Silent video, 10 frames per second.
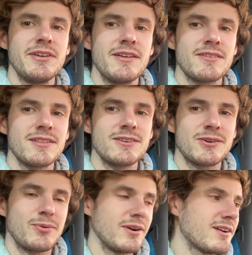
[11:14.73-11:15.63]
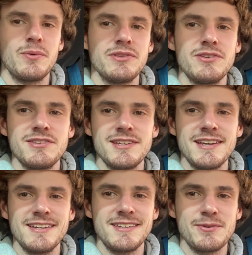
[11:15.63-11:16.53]
another little quirk. Once you see
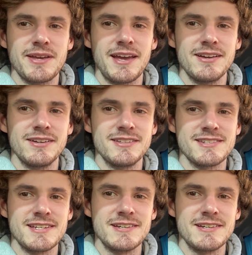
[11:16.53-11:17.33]
it, you can't unsee